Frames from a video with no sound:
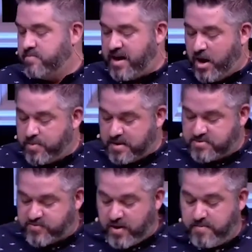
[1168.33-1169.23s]
my help
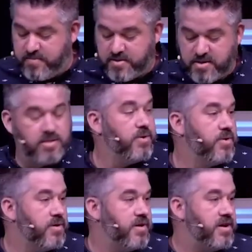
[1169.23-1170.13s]
comes from the
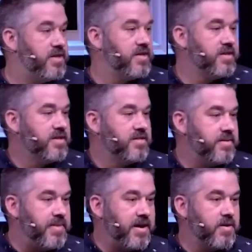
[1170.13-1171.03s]
Lord,
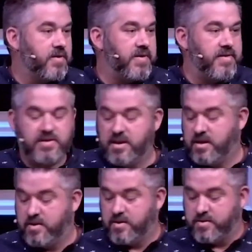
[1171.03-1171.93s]
the maker of heaven
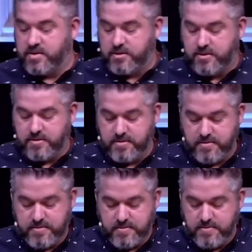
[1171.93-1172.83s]
and earth.
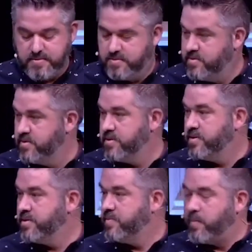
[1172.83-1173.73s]

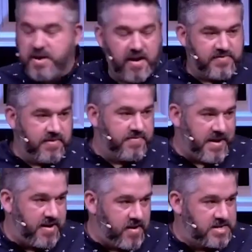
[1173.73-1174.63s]
But we often
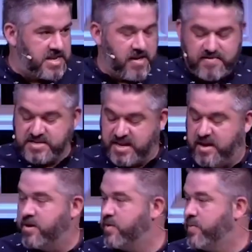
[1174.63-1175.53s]
find ourselves
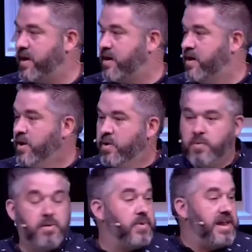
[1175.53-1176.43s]
here where
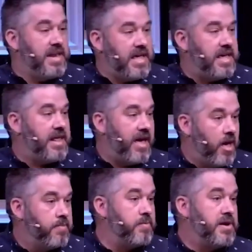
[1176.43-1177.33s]
when we need
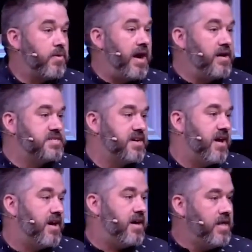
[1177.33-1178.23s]
help and we cry out to
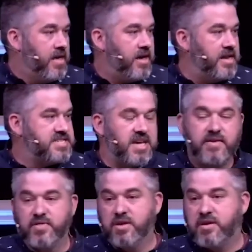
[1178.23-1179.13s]
God,
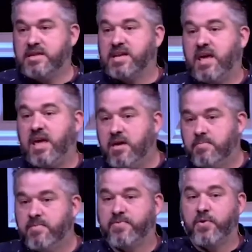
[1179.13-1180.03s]
instead of looking to
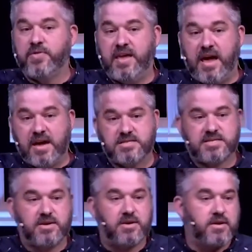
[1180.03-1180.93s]
him for the
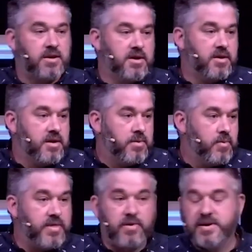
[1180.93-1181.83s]
answer,
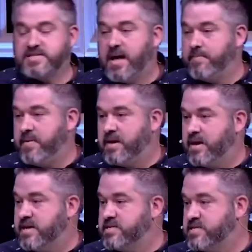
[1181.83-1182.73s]
whether it's not
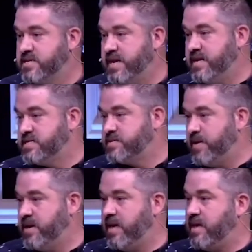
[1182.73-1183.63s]
because he's
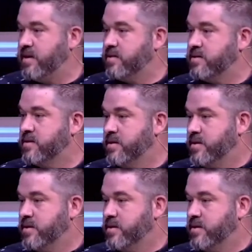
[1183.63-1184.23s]
speaking